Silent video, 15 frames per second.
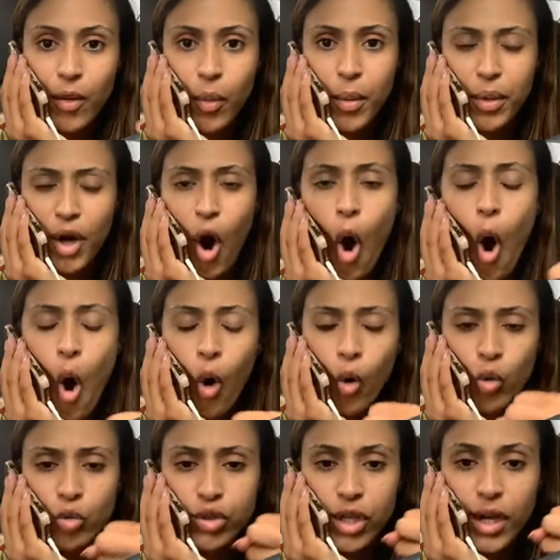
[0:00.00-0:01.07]
we would
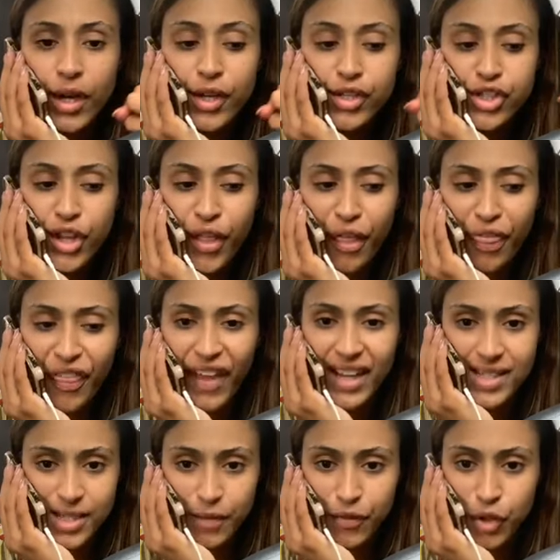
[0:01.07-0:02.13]
hold to the
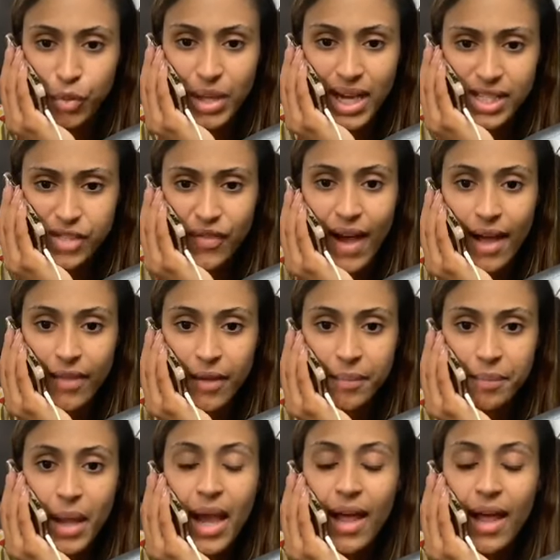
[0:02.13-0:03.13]
things of you. Yes, Father.